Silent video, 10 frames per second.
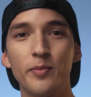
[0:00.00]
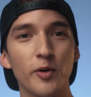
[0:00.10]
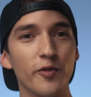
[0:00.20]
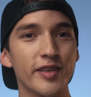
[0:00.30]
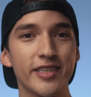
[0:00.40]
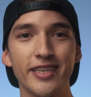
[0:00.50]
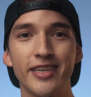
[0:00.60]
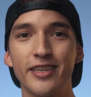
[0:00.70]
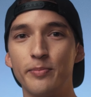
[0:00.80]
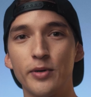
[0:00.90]
a movie
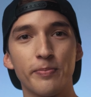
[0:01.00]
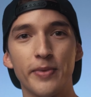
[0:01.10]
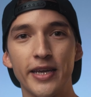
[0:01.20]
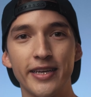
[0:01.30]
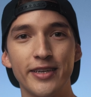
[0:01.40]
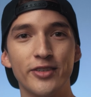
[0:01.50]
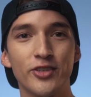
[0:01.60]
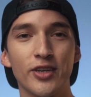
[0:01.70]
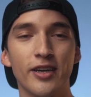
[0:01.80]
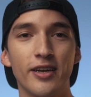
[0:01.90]
scene, a book
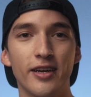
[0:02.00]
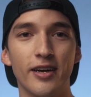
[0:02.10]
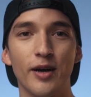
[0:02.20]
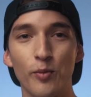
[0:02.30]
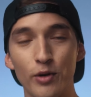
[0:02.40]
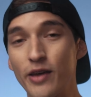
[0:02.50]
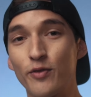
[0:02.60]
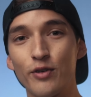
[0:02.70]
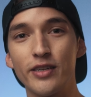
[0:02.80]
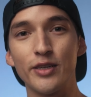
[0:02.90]
page, whatever it